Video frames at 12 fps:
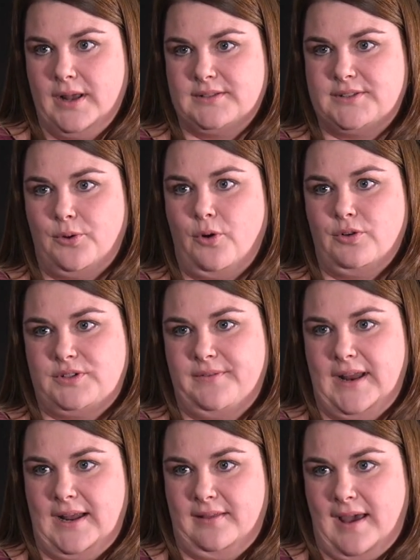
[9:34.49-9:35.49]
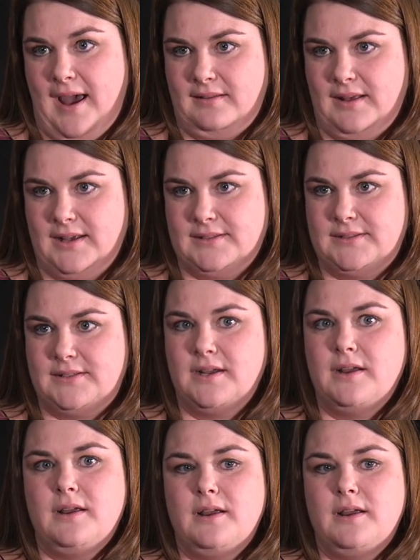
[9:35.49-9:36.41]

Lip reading: and so cultivating that list.